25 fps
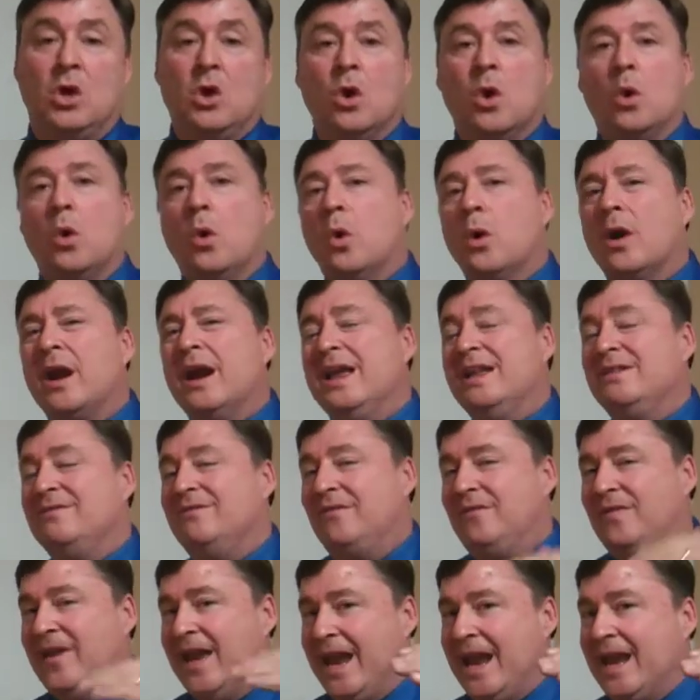or
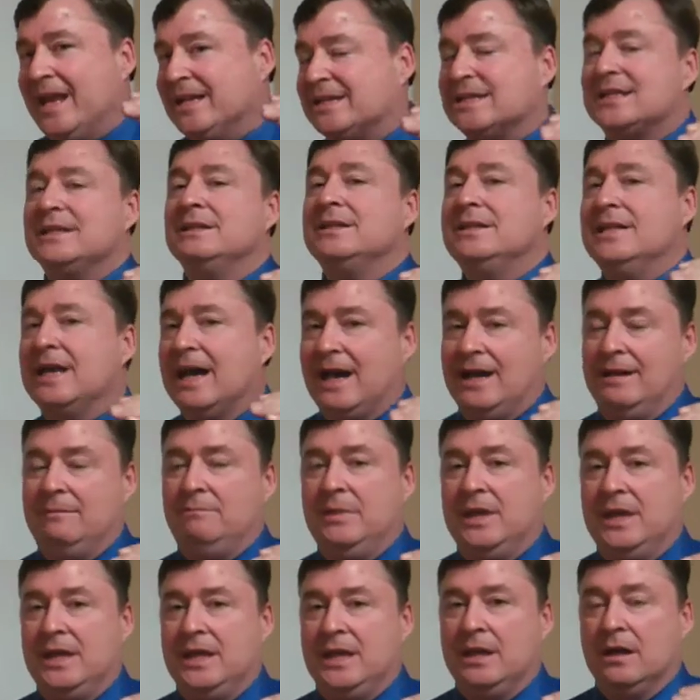advanced
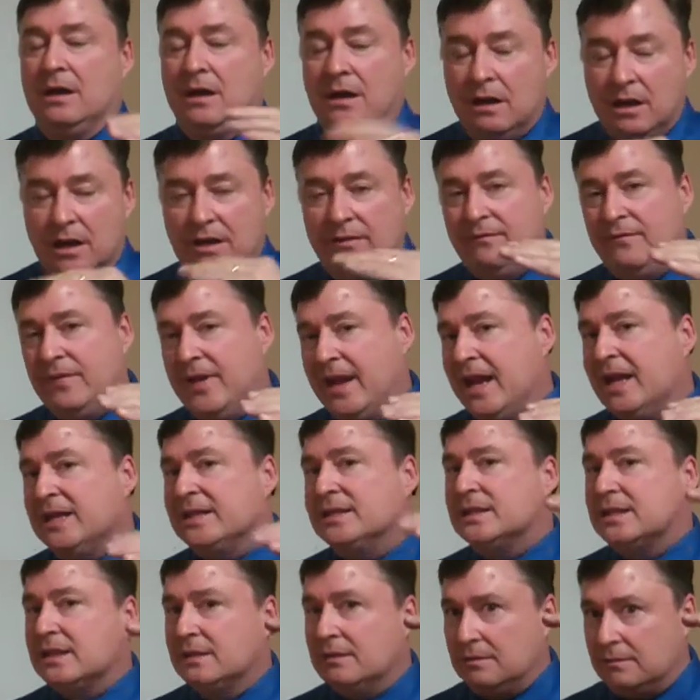diabetes, or
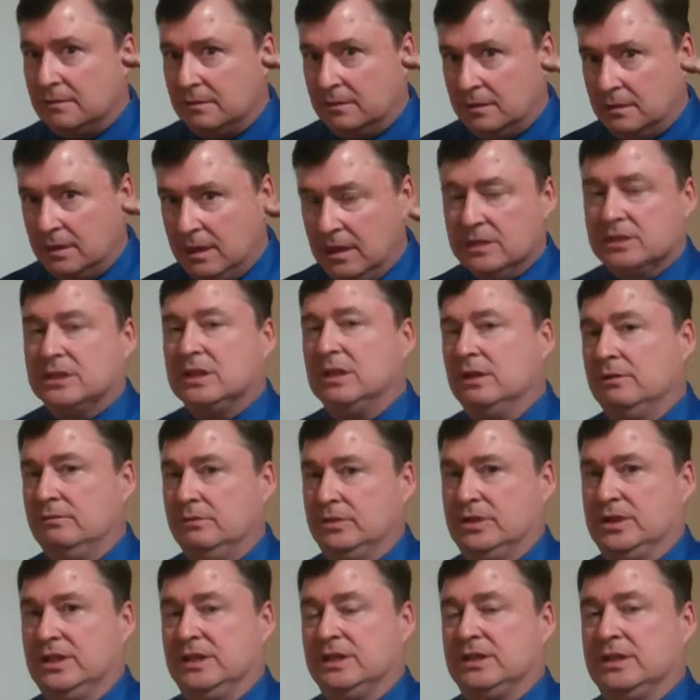advanced insulin
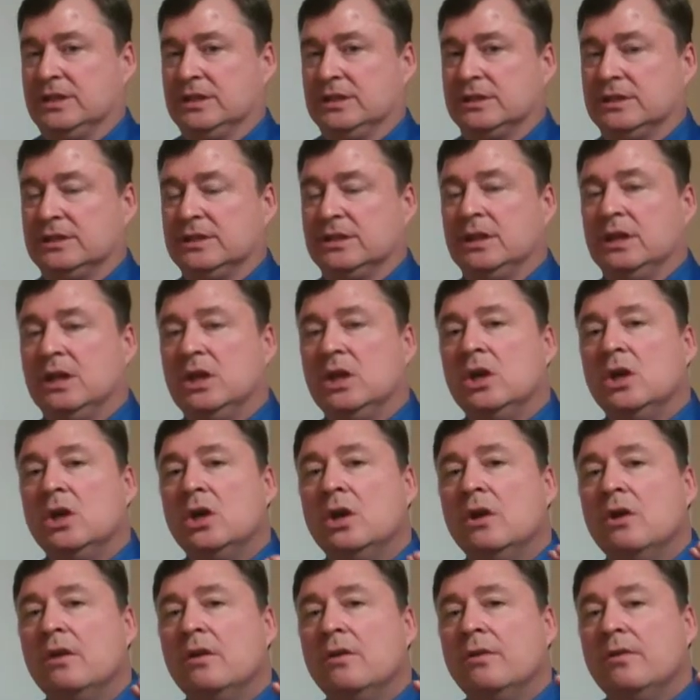resistance.
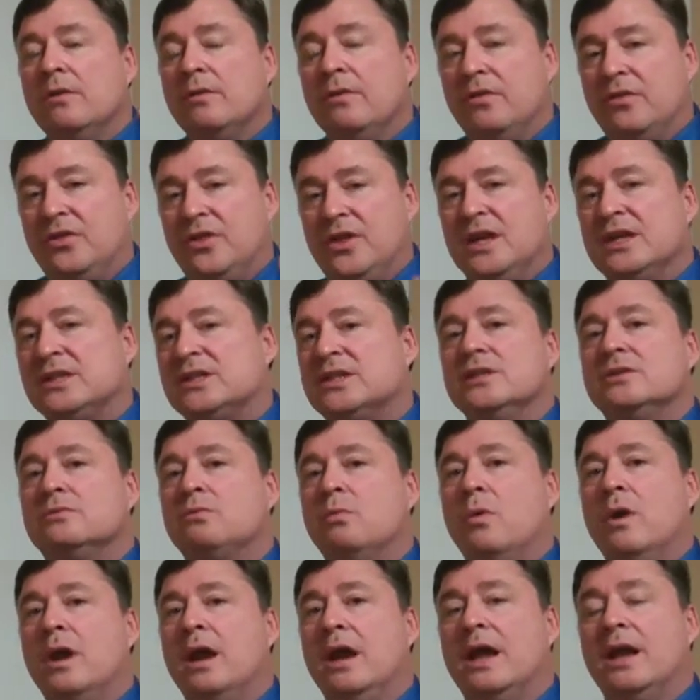This is
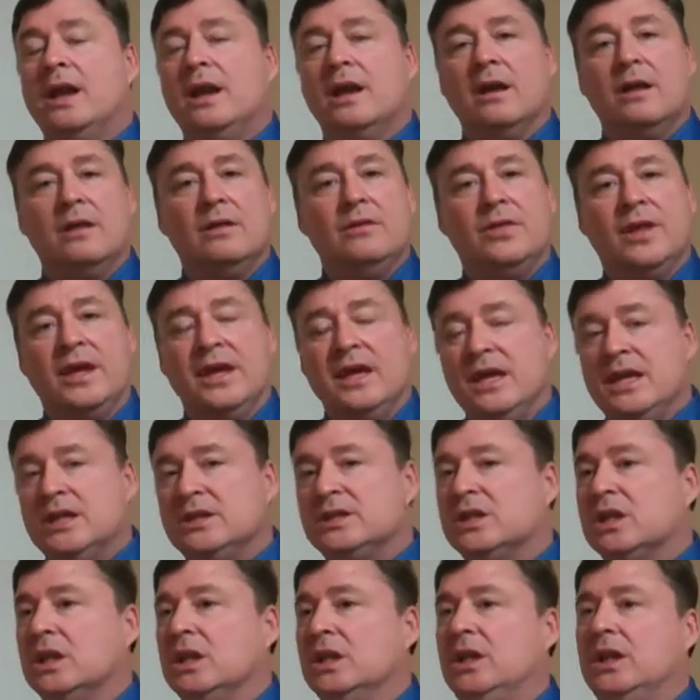when the
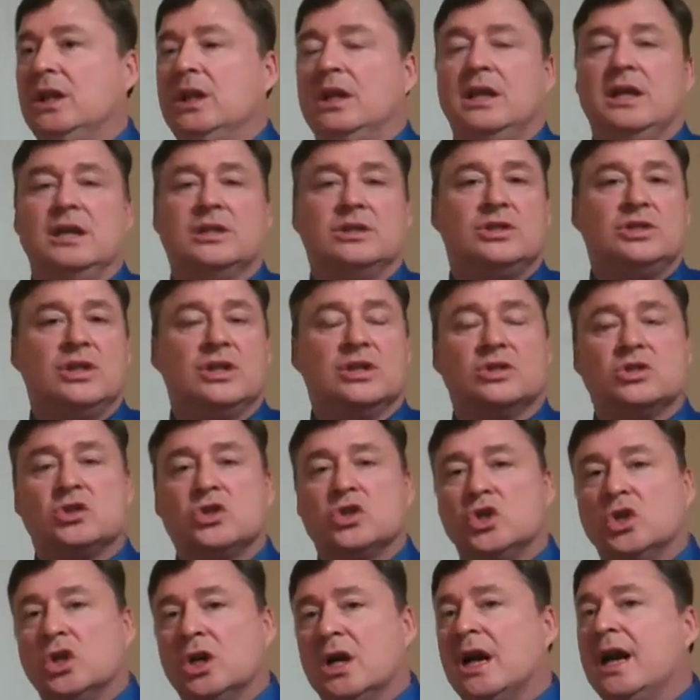insulin is just
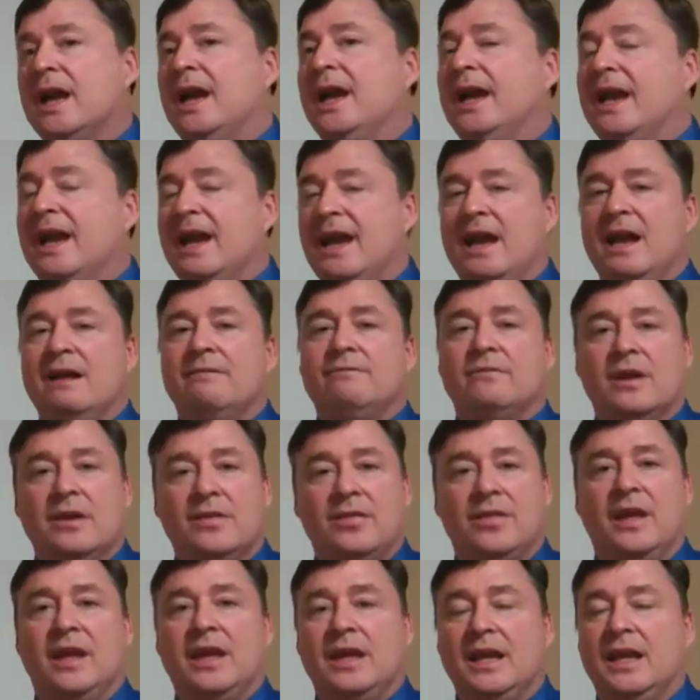trying
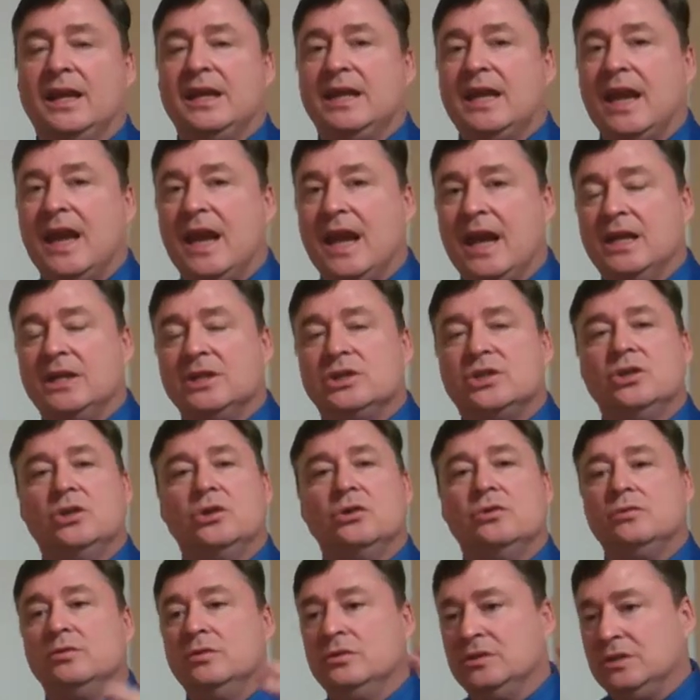everything it can to